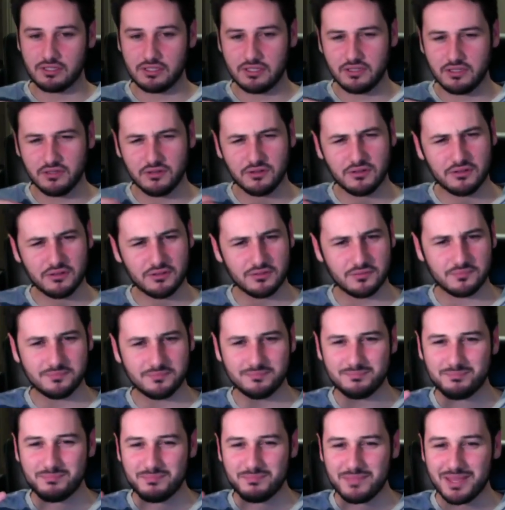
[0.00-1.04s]
year,
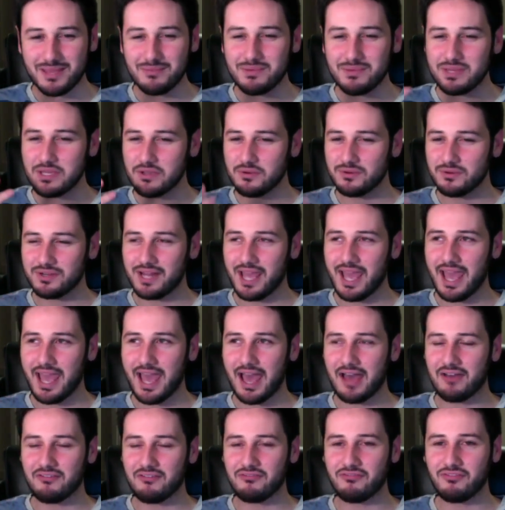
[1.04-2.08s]
maybe year and a
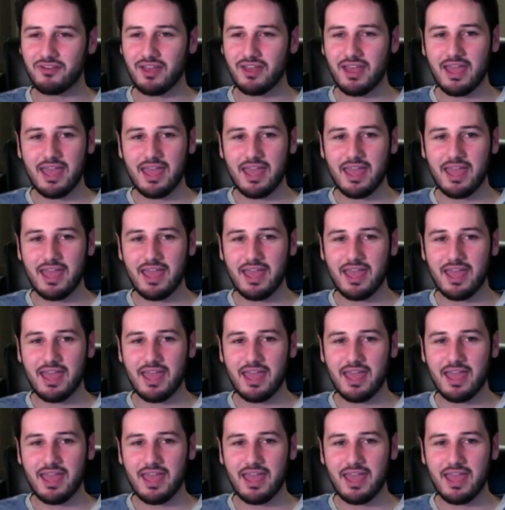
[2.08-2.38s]
half,